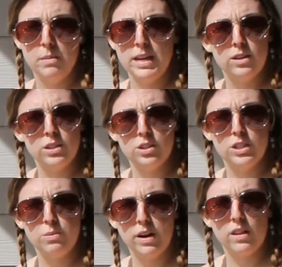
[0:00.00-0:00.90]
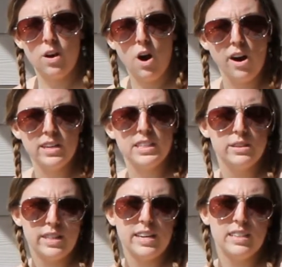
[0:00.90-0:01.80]
tomatoes are just one of the
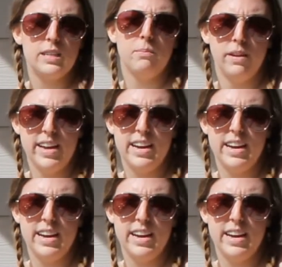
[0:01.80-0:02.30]
hardest things to